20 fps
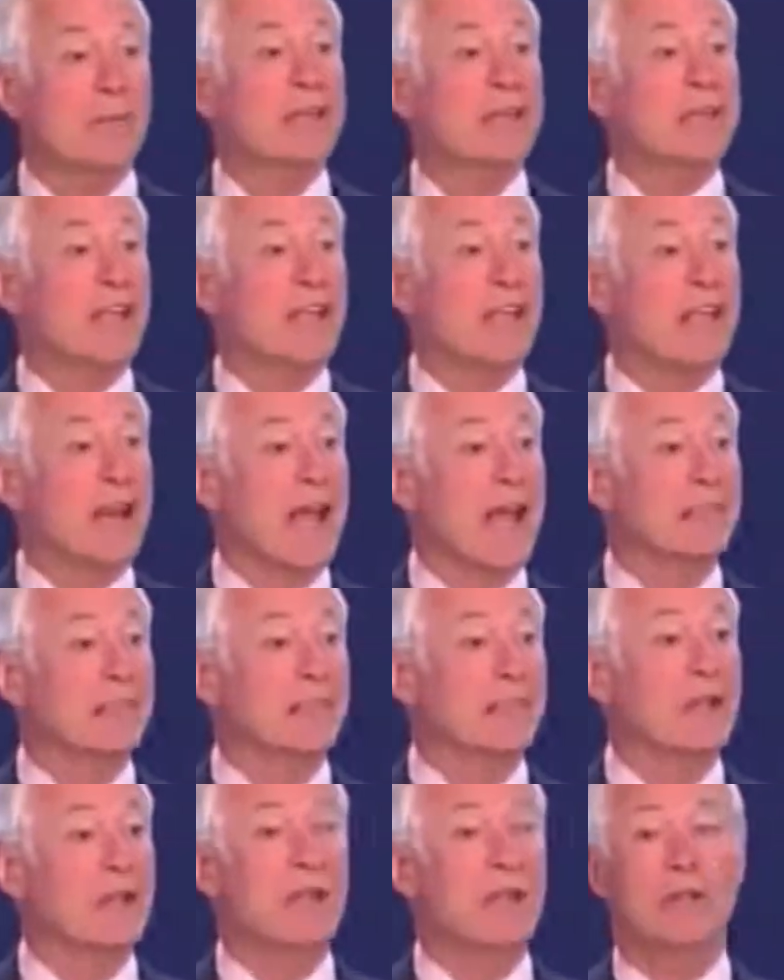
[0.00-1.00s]
by taking
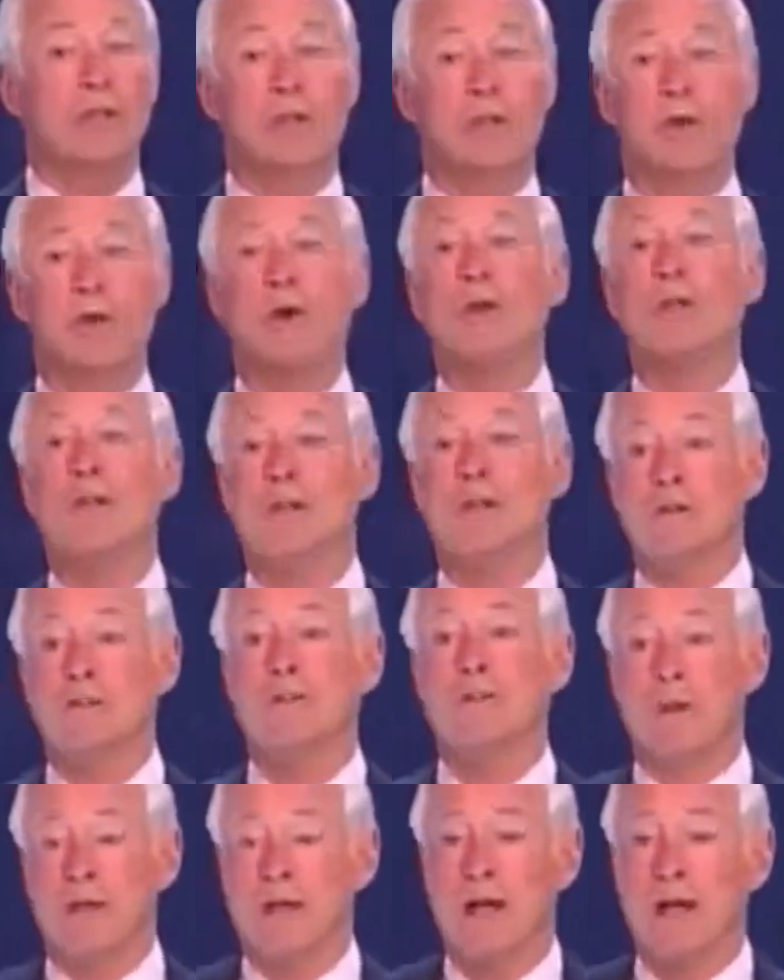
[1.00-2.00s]
action. You can only lose
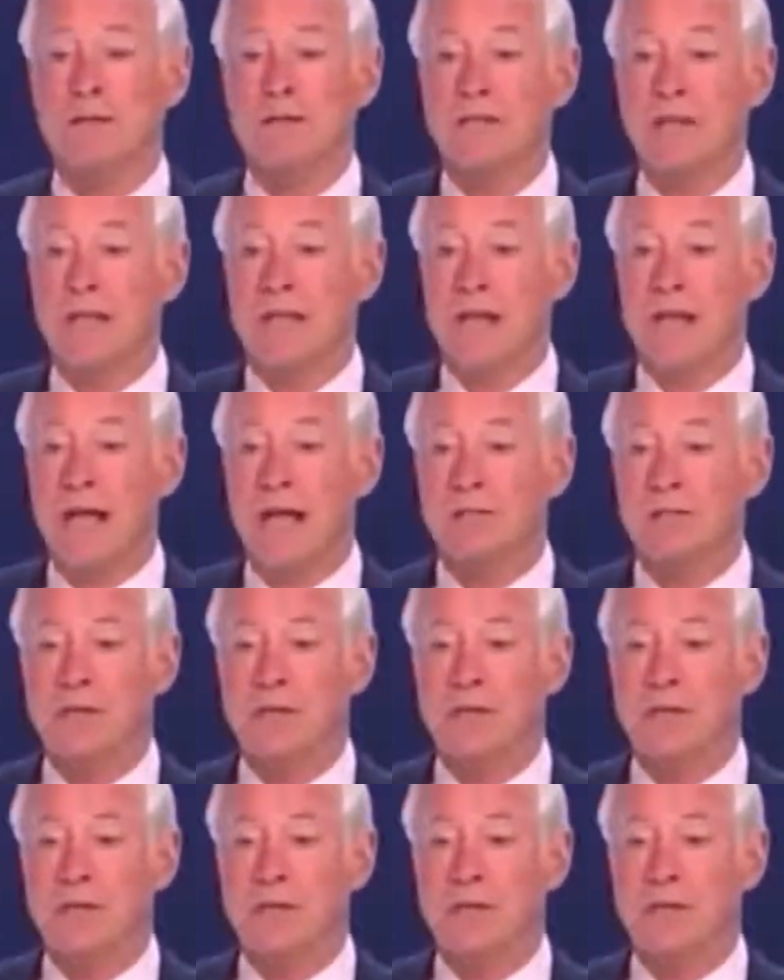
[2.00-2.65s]
by not taking